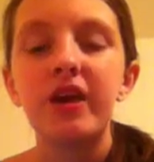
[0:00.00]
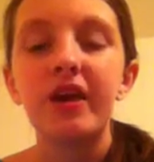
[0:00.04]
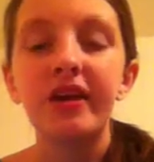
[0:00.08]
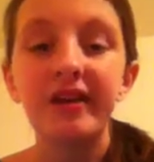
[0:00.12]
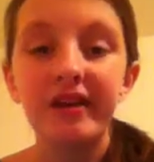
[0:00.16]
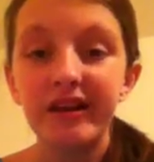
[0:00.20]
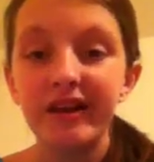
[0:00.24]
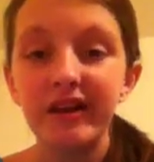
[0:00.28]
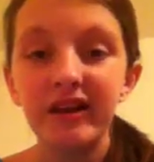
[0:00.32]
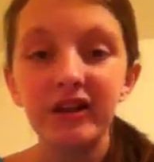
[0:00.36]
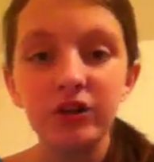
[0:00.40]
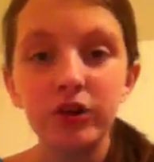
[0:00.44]

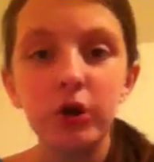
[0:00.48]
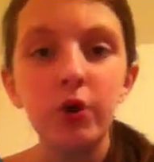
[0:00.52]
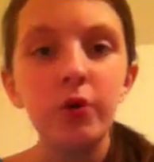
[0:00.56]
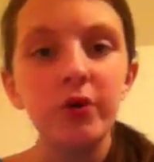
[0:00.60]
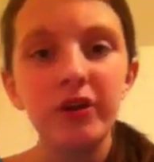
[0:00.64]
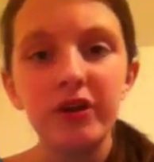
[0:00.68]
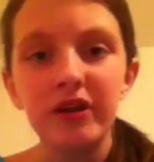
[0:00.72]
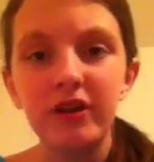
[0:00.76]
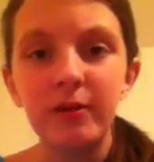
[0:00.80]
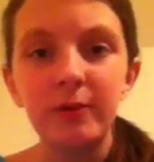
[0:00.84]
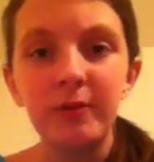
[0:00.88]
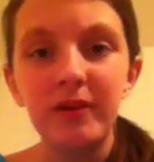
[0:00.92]

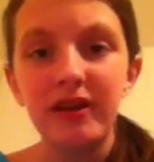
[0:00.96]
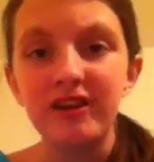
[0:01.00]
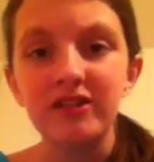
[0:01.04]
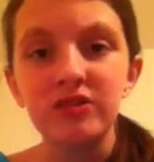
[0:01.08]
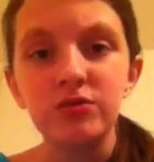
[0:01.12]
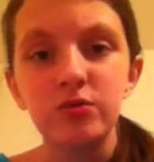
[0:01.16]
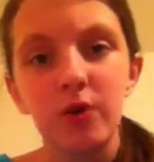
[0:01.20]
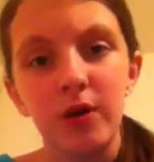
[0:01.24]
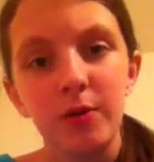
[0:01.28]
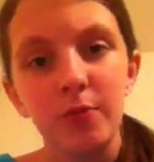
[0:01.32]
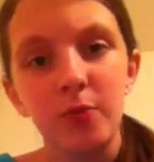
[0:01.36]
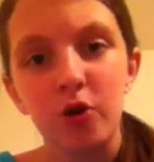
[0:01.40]
Nickelodeon
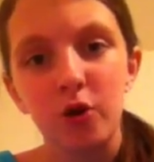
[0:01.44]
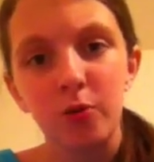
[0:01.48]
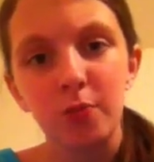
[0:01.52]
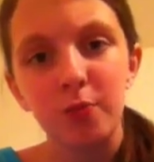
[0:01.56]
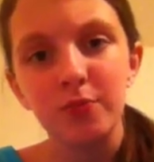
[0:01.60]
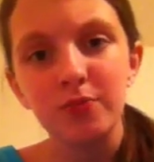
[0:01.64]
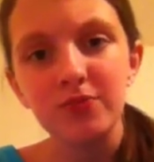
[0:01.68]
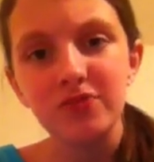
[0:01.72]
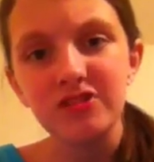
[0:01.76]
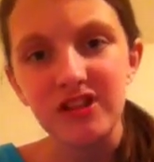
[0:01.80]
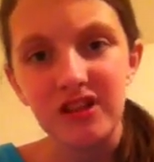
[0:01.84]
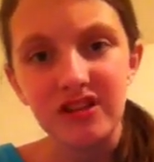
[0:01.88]
makes way more
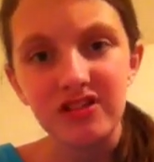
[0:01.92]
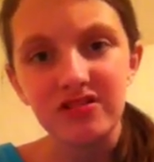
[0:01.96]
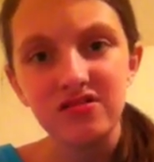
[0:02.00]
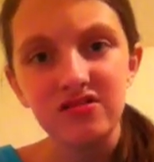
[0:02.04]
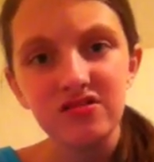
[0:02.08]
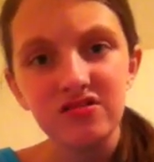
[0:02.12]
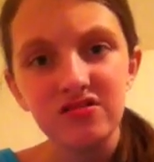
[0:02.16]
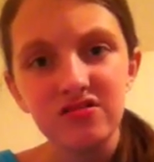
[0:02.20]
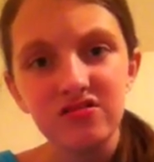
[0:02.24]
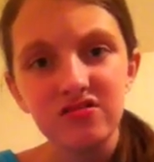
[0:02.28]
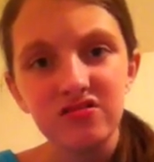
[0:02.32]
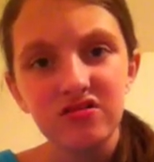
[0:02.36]

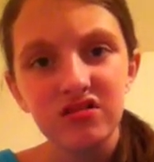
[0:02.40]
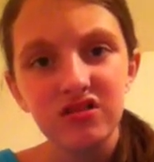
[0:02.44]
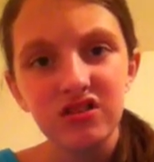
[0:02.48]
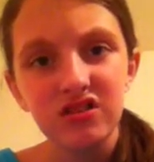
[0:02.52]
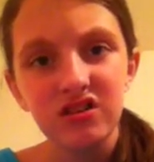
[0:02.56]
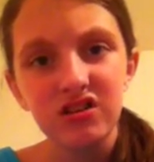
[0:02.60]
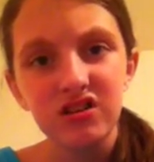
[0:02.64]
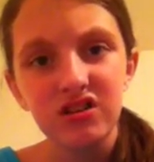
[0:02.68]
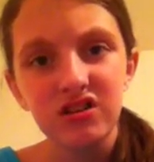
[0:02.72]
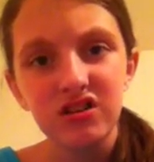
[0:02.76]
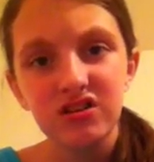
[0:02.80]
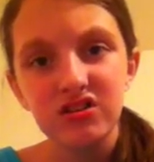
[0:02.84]
sense.
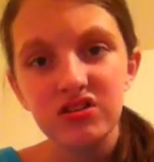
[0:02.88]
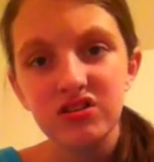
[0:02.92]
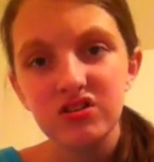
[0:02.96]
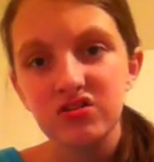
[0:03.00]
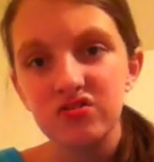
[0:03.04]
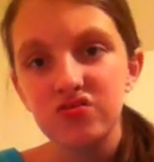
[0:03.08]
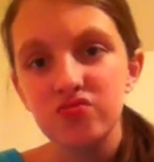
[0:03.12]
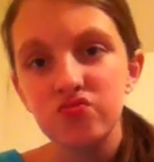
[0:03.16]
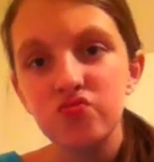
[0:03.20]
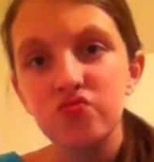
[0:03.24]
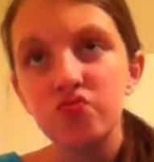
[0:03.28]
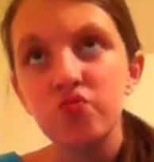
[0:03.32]

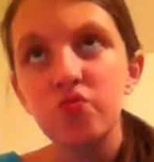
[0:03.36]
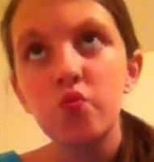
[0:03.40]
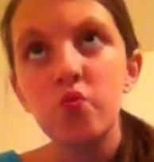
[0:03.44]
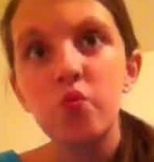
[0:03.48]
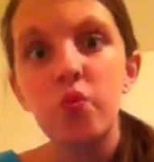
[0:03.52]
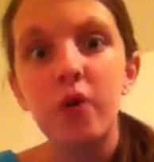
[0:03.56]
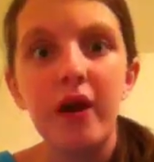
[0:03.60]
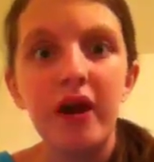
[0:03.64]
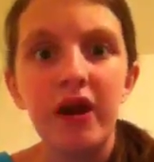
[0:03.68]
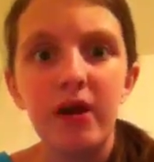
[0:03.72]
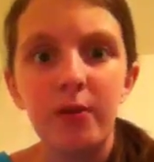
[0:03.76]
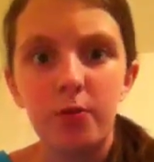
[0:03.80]

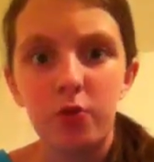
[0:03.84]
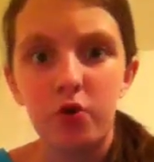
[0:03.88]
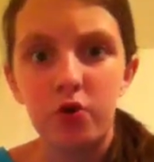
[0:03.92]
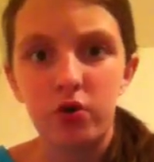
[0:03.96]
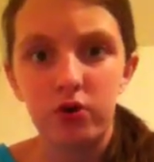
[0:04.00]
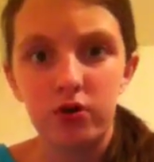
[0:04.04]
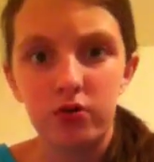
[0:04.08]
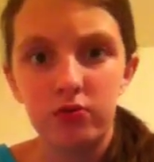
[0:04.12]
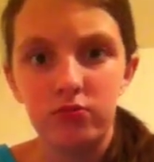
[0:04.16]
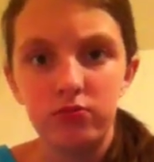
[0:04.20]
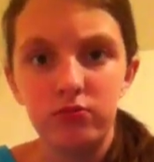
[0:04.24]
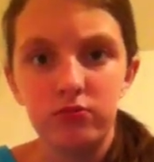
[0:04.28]
Way more.
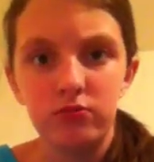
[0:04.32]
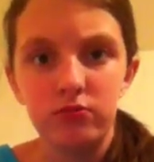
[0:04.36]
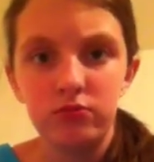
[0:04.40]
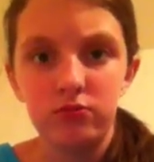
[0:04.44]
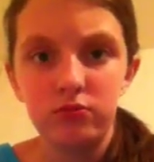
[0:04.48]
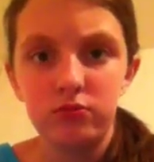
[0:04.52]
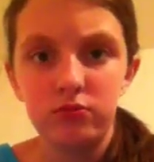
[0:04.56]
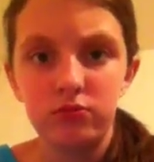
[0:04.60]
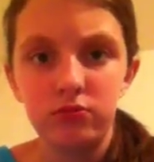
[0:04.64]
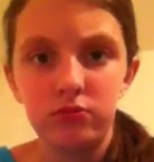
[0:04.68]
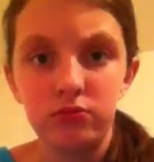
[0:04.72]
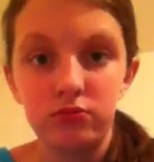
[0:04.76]

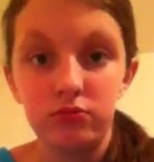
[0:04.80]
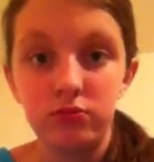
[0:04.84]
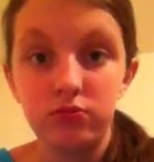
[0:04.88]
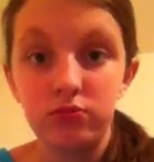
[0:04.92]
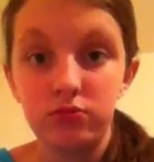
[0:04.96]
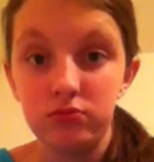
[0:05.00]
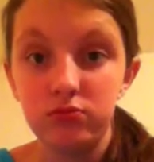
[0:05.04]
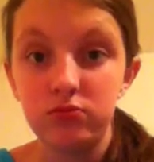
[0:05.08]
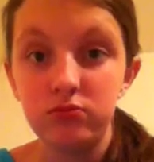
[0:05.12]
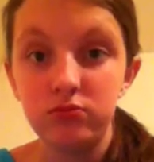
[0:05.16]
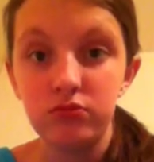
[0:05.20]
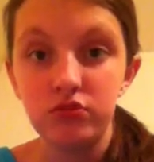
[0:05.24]

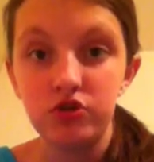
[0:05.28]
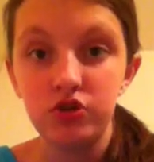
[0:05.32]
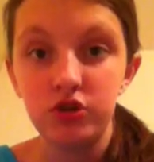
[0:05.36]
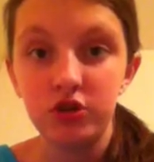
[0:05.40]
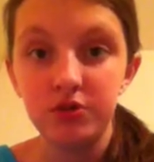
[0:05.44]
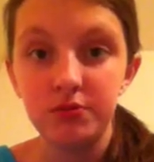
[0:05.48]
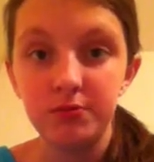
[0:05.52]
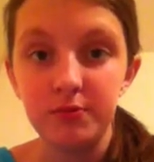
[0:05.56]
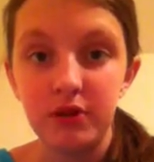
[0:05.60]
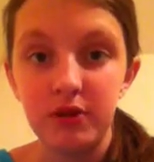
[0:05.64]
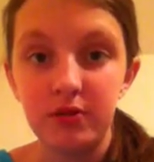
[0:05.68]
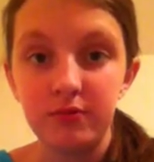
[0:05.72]

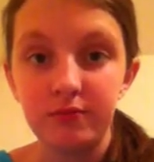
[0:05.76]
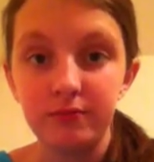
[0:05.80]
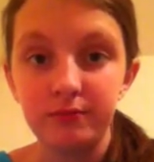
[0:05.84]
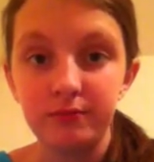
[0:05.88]
Trust me.